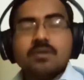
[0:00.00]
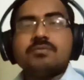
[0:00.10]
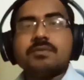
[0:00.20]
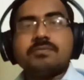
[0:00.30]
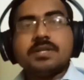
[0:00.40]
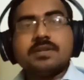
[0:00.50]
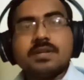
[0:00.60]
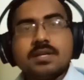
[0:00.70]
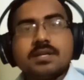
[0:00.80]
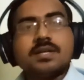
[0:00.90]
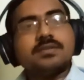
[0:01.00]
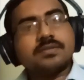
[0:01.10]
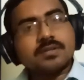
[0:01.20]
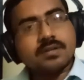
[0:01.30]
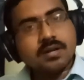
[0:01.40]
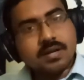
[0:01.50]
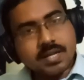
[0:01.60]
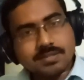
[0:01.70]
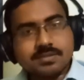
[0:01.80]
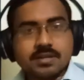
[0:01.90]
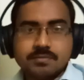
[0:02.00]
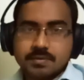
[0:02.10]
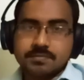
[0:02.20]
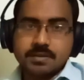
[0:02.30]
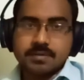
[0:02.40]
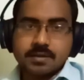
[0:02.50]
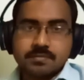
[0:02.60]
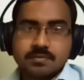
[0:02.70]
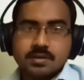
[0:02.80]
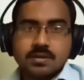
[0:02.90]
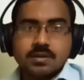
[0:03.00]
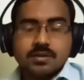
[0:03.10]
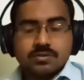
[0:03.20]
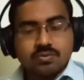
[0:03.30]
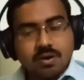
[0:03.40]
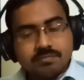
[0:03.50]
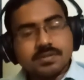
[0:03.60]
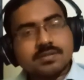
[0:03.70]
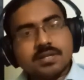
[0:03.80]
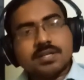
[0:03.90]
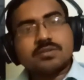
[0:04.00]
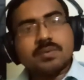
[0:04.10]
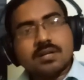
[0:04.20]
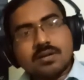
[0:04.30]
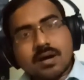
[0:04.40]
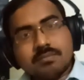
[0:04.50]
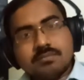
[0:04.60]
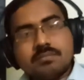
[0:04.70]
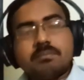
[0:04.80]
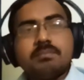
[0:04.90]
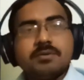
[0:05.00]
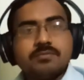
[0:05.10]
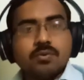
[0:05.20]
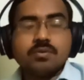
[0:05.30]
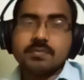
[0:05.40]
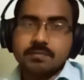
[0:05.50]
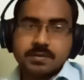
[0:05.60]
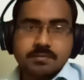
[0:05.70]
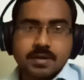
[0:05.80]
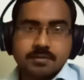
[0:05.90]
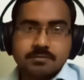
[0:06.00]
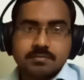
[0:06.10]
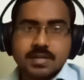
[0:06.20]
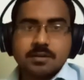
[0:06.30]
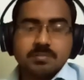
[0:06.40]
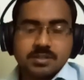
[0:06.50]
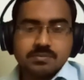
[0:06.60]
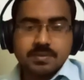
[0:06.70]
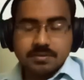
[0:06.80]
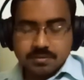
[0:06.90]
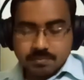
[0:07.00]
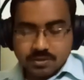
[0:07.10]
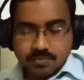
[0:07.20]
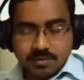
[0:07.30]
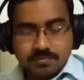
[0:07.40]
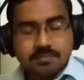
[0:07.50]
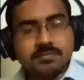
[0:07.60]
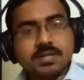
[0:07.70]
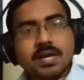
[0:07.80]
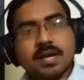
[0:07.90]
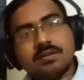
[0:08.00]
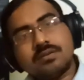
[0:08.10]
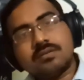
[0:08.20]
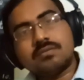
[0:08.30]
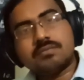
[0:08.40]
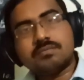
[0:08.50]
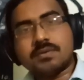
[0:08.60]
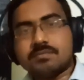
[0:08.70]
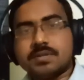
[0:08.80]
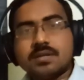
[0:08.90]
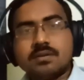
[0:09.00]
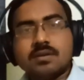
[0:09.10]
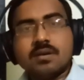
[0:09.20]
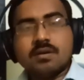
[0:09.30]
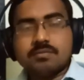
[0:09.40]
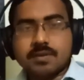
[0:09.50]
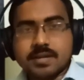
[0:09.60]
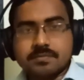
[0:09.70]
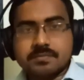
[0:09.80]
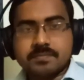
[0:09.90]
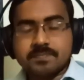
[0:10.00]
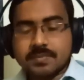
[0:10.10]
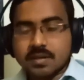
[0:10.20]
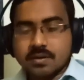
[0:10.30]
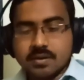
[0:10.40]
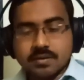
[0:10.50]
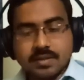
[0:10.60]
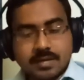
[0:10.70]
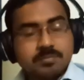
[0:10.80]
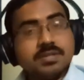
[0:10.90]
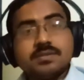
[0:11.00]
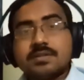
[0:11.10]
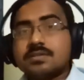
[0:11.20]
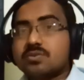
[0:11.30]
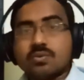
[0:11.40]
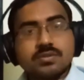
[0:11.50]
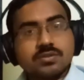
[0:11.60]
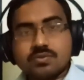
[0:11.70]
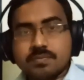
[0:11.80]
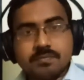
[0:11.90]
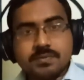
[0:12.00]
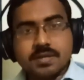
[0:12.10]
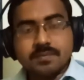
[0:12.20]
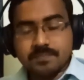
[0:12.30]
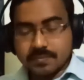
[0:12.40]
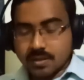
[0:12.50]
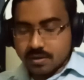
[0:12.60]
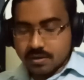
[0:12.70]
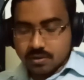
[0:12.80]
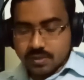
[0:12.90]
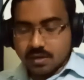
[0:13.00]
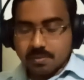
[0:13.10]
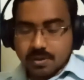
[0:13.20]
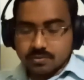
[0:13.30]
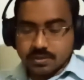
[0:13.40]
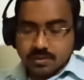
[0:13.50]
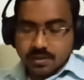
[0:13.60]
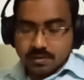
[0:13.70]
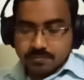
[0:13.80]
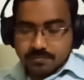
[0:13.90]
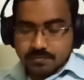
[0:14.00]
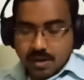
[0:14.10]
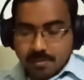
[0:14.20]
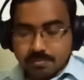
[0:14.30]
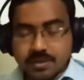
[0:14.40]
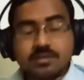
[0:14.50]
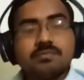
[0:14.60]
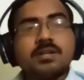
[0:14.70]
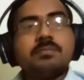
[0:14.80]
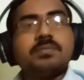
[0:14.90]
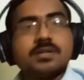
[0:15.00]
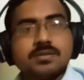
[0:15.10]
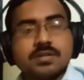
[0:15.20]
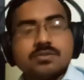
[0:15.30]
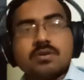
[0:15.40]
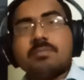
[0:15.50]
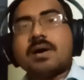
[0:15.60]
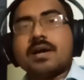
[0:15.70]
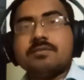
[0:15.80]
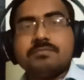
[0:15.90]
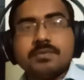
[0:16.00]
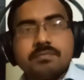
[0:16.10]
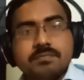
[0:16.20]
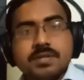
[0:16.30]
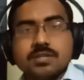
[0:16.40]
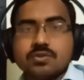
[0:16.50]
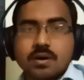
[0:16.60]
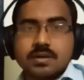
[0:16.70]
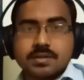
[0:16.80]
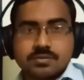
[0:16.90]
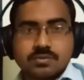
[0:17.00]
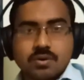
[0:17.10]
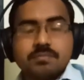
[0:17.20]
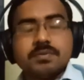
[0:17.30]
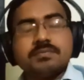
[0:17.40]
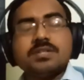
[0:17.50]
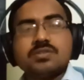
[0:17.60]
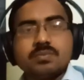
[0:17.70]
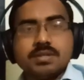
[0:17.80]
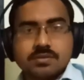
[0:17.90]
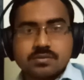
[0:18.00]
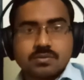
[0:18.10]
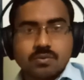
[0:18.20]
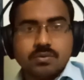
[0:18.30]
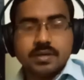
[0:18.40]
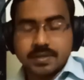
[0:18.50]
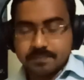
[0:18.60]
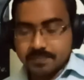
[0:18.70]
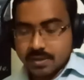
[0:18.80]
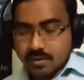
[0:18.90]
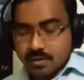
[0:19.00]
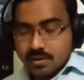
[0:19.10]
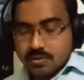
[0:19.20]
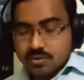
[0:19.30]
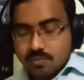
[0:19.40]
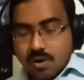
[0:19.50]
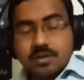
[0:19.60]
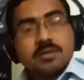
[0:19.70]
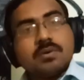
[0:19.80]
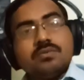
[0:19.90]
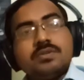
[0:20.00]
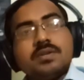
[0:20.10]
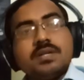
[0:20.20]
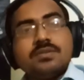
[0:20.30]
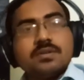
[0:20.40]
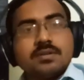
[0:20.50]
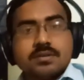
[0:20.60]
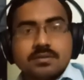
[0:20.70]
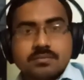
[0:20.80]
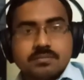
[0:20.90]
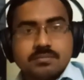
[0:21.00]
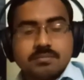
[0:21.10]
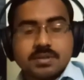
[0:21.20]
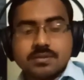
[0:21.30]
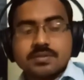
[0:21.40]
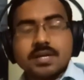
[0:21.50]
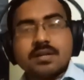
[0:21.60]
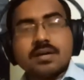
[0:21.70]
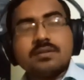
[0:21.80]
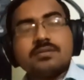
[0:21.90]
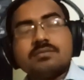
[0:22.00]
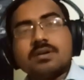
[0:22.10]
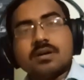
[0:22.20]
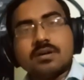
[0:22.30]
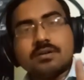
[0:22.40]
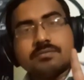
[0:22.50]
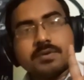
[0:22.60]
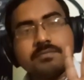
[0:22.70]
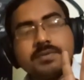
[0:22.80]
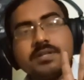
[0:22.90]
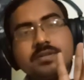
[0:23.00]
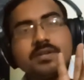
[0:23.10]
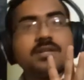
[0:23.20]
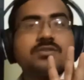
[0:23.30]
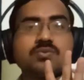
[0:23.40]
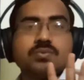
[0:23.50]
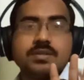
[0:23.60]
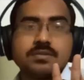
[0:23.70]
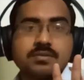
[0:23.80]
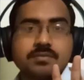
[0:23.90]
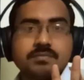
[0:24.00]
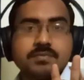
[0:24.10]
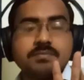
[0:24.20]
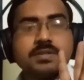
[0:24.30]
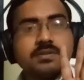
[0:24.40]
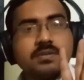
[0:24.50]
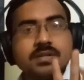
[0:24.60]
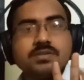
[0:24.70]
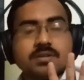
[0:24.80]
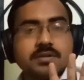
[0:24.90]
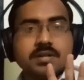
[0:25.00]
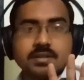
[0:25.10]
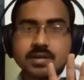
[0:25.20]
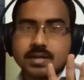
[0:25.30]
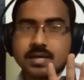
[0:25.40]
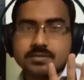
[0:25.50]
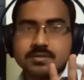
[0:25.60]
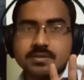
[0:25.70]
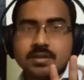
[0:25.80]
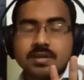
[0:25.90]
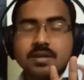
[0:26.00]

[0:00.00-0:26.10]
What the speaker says: 53 is less than 55. So obviously it will come before 55. That means between 50 and 55. That means it is closest to 50. Now think about it. If Amrit will purchase or buy 50 chocolates or 50 sweets only, so what about 3 children? Because there are 53 students, 53 children in the class,